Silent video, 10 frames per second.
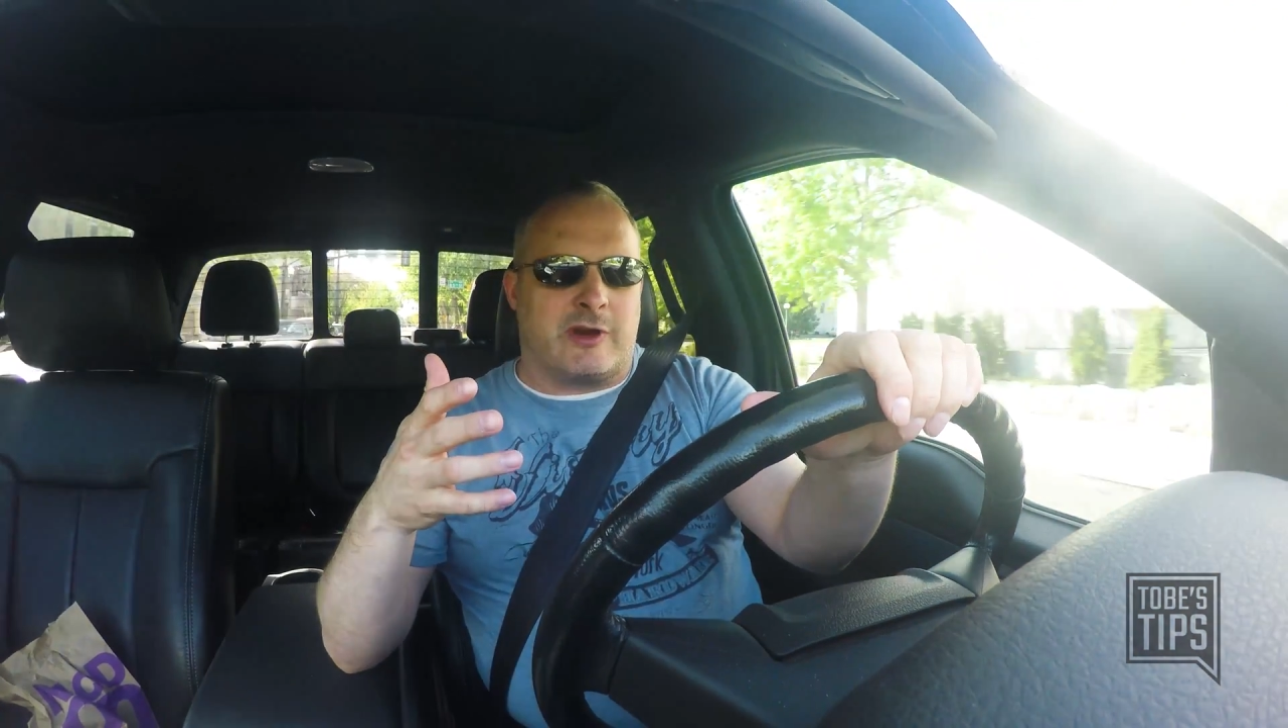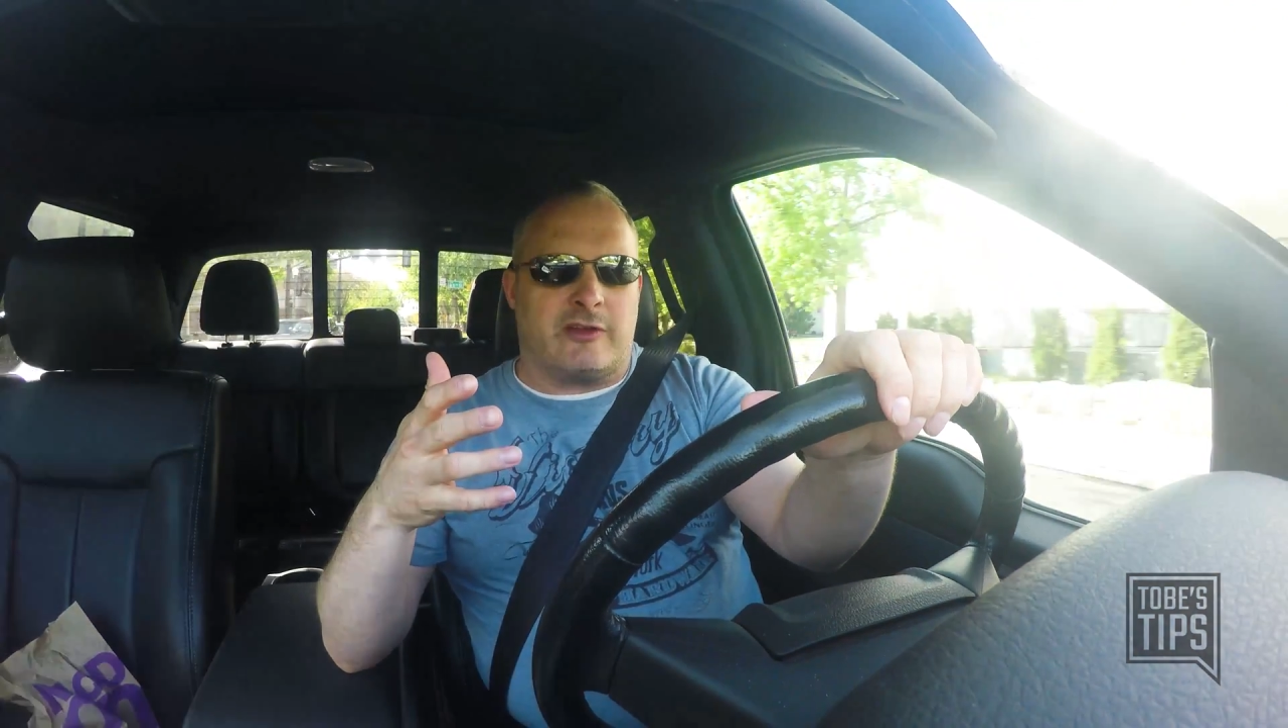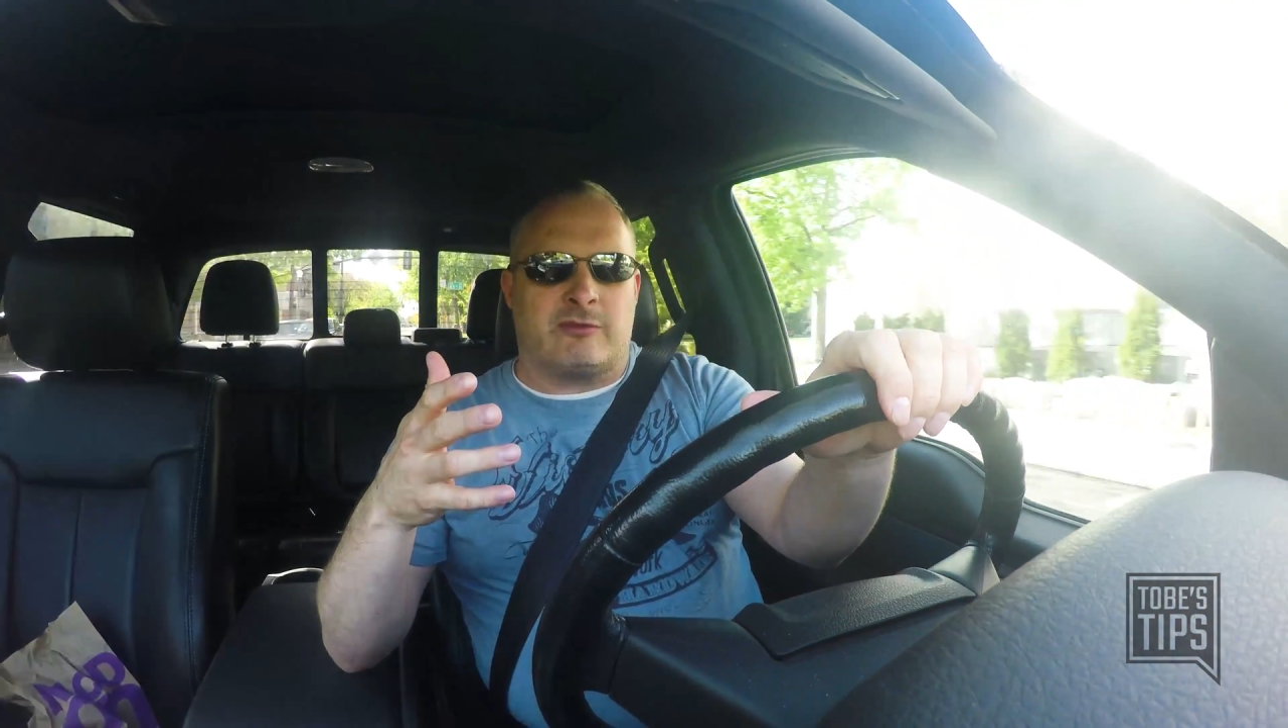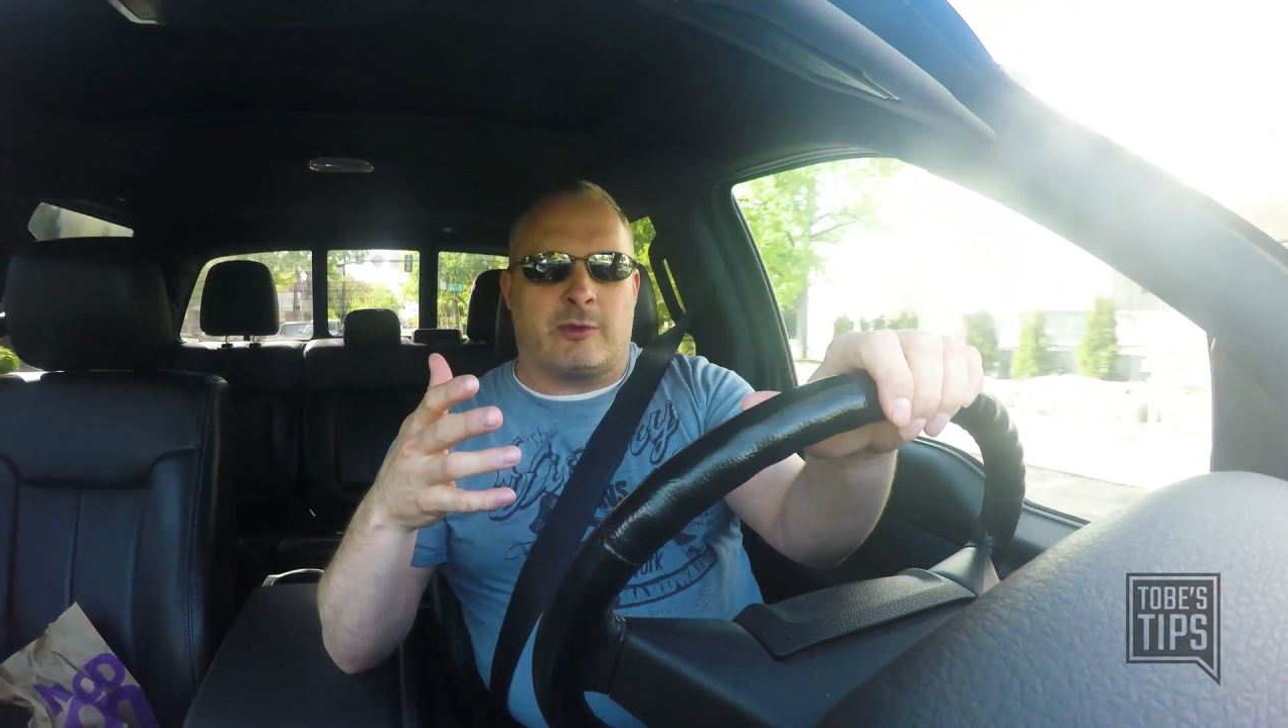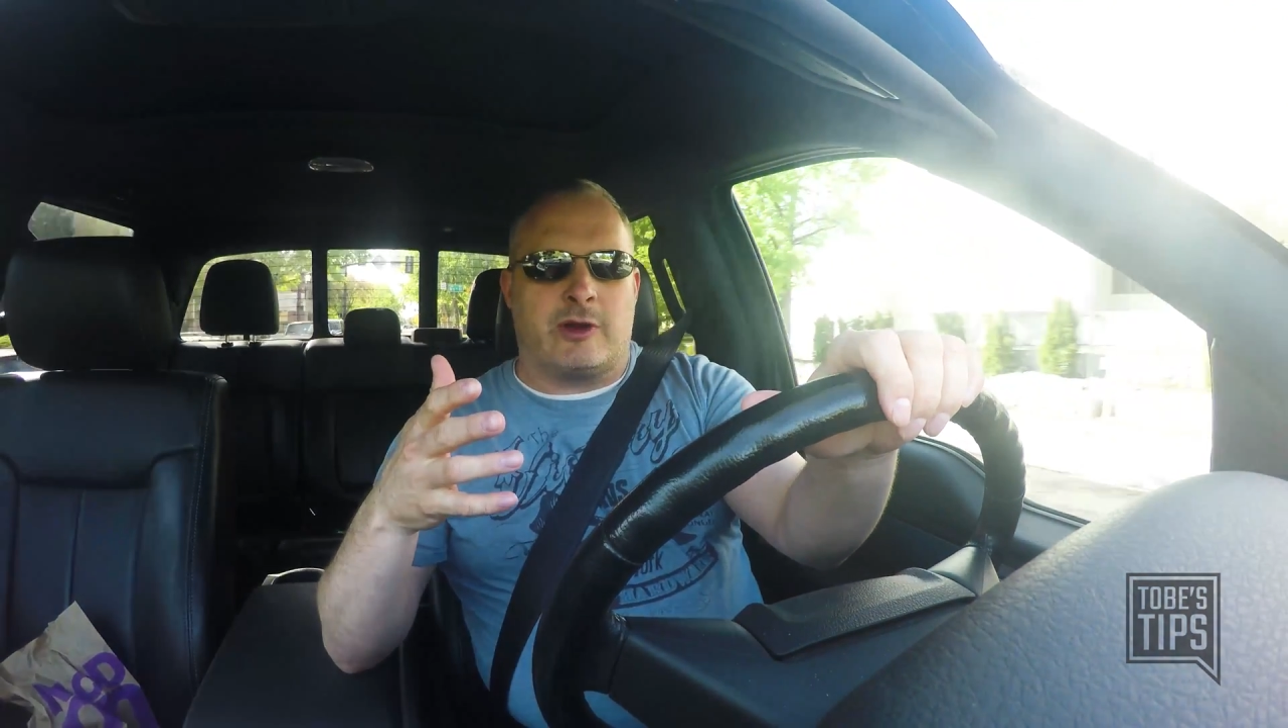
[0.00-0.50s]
customer